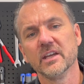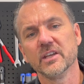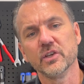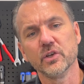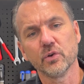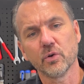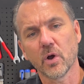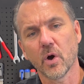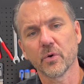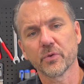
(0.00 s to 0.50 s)

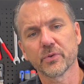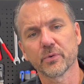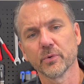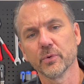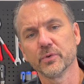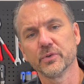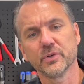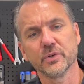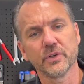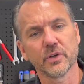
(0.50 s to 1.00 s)
you go
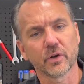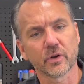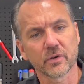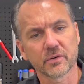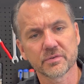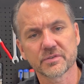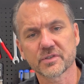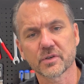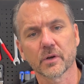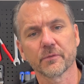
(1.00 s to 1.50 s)
through, do
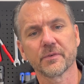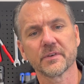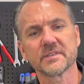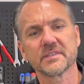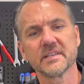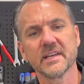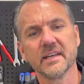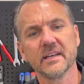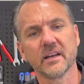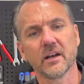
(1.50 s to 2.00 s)
your
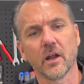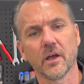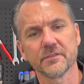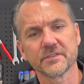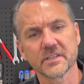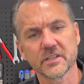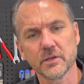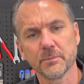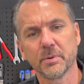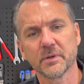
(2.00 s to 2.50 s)
surfacing, and all of
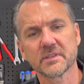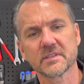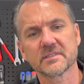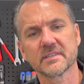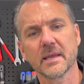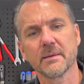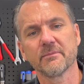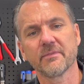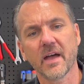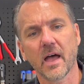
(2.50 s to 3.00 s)
a sudden you put the
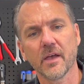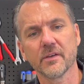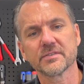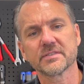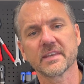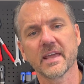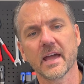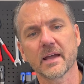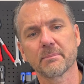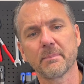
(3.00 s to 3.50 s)
same valve
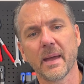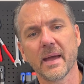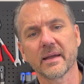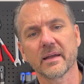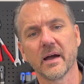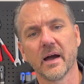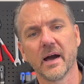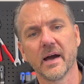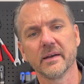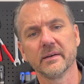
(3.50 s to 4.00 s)
stack
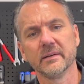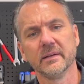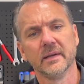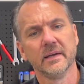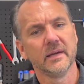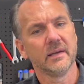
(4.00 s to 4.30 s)
back on.